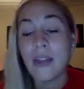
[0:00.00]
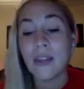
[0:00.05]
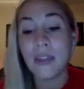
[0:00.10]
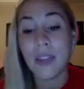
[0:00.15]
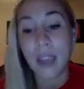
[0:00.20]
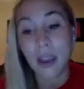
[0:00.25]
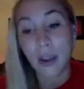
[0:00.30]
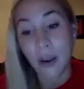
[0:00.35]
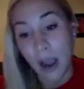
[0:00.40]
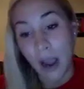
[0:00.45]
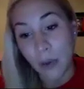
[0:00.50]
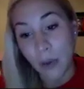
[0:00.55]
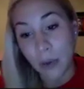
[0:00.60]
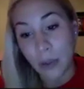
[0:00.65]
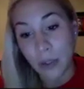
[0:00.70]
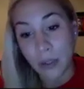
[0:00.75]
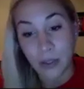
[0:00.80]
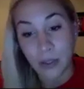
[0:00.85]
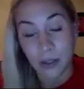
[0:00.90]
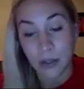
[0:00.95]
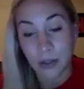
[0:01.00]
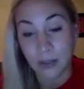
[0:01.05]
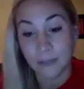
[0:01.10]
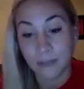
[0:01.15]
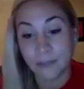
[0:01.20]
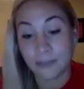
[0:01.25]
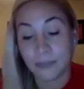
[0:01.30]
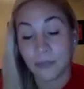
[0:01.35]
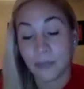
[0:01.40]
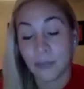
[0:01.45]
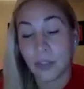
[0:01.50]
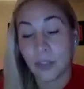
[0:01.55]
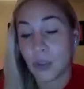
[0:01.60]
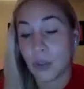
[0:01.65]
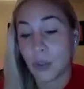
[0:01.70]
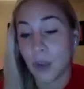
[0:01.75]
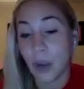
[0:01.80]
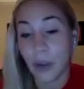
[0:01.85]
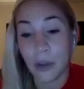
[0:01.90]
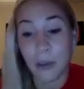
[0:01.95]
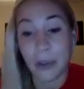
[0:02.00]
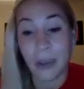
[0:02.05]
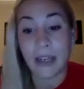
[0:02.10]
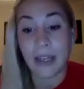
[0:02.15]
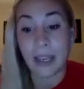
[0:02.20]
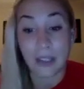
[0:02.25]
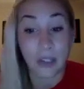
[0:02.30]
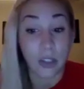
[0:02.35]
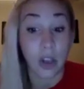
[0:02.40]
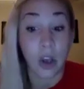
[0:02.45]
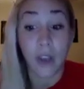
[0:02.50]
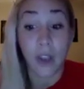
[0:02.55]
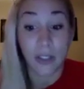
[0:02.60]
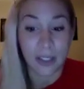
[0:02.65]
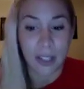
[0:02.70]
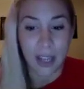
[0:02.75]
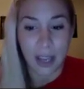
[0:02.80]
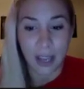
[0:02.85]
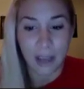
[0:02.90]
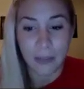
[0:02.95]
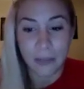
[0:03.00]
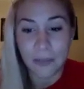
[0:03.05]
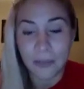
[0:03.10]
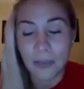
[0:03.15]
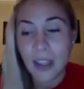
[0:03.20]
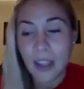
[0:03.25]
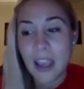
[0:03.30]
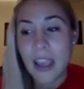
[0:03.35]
there I was surrounded by dance all the time.